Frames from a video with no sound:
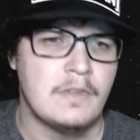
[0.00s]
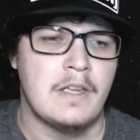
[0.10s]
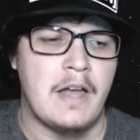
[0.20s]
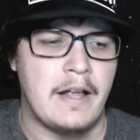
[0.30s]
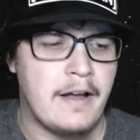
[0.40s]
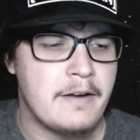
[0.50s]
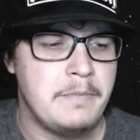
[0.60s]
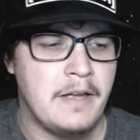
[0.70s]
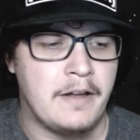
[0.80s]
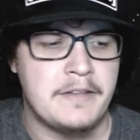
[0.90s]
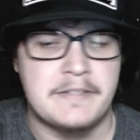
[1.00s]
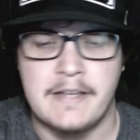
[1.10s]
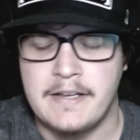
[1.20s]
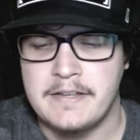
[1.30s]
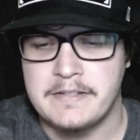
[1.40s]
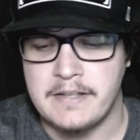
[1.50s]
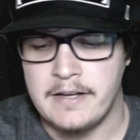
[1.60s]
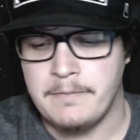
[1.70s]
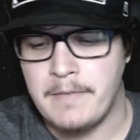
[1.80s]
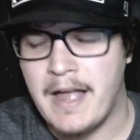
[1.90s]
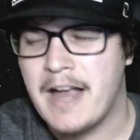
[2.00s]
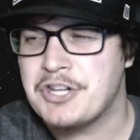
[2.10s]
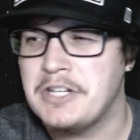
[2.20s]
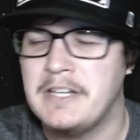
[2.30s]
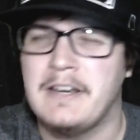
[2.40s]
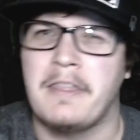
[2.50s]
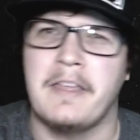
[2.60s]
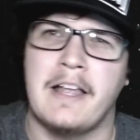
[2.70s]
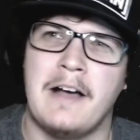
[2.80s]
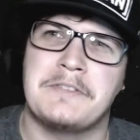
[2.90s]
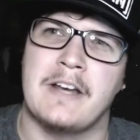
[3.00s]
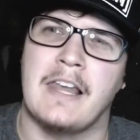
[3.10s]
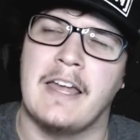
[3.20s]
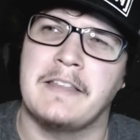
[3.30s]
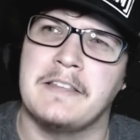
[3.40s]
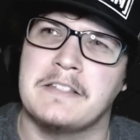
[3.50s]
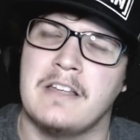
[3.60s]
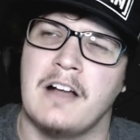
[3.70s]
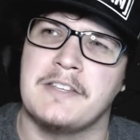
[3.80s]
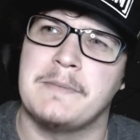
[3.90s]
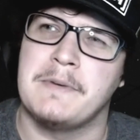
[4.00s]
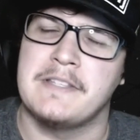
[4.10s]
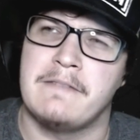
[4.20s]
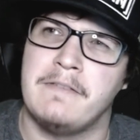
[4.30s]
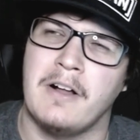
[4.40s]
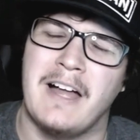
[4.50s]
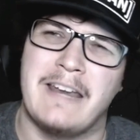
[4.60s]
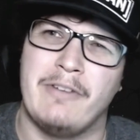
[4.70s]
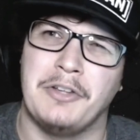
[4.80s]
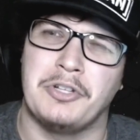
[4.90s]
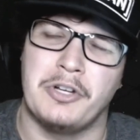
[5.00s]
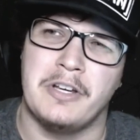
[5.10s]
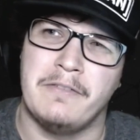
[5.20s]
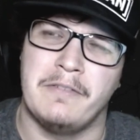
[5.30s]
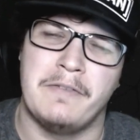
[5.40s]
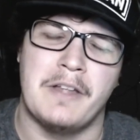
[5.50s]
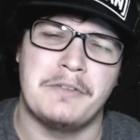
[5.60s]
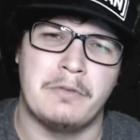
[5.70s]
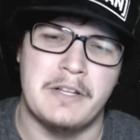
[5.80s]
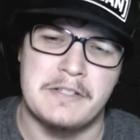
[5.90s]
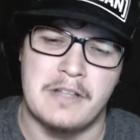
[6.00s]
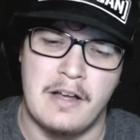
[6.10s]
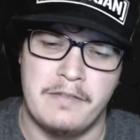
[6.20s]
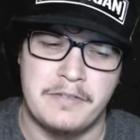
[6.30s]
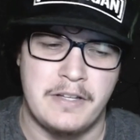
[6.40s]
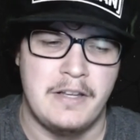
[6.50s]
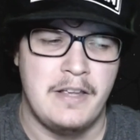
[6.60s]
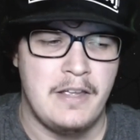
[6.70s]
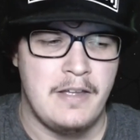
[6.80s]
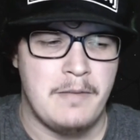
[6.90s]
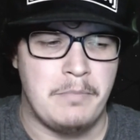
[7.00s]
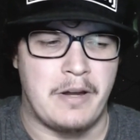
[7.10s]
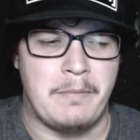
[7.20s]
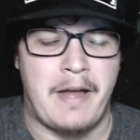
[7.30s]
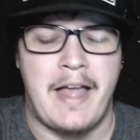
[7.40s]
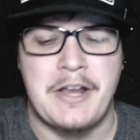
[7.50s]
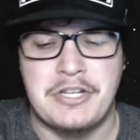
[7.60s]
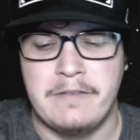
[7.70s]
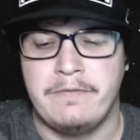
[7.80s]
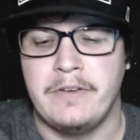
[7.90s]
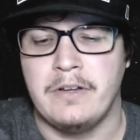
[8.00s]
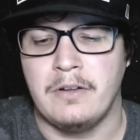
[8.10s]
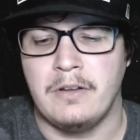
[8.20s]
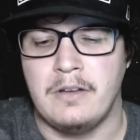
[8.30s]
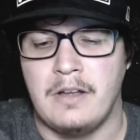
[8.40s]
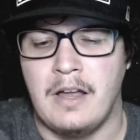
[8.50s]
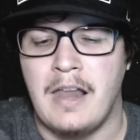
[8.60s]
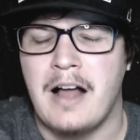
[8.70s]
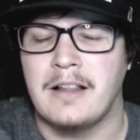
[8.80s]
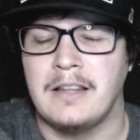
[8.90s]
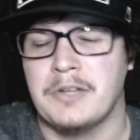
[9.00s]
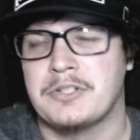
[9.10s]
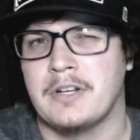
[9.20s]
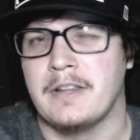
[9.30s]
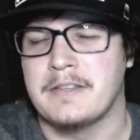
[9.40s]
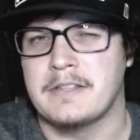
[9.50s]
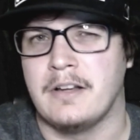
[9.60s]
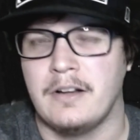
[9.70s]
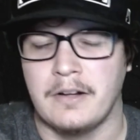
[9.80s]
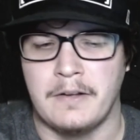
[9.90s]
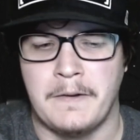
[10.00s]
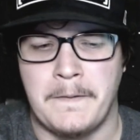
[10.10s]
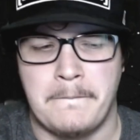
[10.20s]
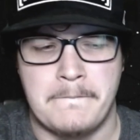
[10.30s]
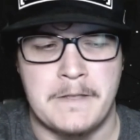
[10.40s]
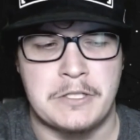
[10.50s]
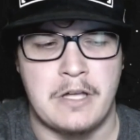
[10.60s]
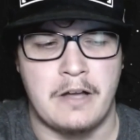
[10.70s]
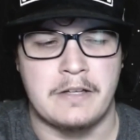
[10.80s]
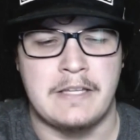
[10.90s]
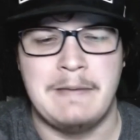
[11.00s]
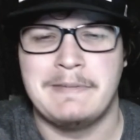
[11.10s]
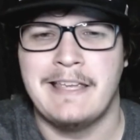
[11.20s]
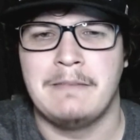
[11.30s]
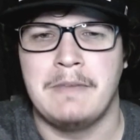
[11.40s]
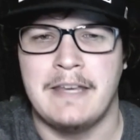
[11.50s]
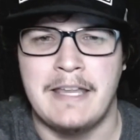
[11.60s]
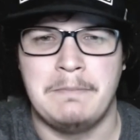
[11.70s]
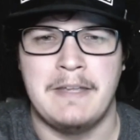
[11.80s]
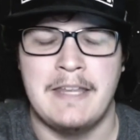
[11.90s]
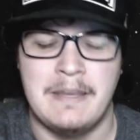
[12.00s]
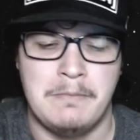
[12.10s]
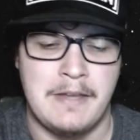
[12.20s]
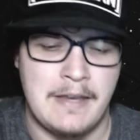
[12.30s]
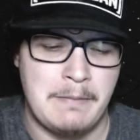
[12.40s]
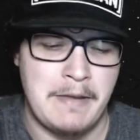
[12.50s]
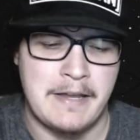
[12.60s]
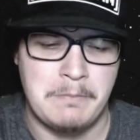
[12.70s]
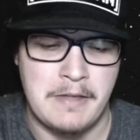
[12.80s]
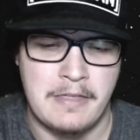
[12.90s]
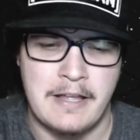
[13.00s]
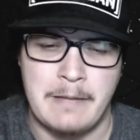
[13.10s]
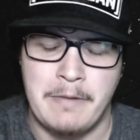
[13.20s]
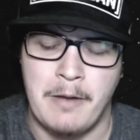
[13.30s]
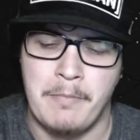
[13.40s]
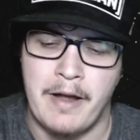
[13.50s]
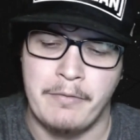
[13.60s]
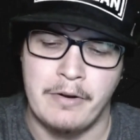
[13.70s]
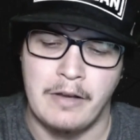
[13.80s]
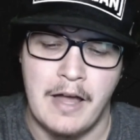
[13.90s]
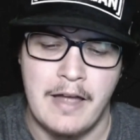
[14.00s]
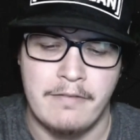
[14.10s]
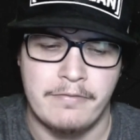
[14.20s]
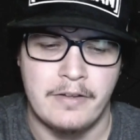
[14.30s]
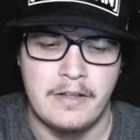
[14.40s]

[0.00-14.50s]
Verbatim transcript: I gotta be honest, guys, I actually didn't think I was gonna like this song just because it felt kind of alternative and felt really soft. But I actually feel a lot closer to this song. This song keeps hitting me and hitting me and hitting me and making me think about my real life.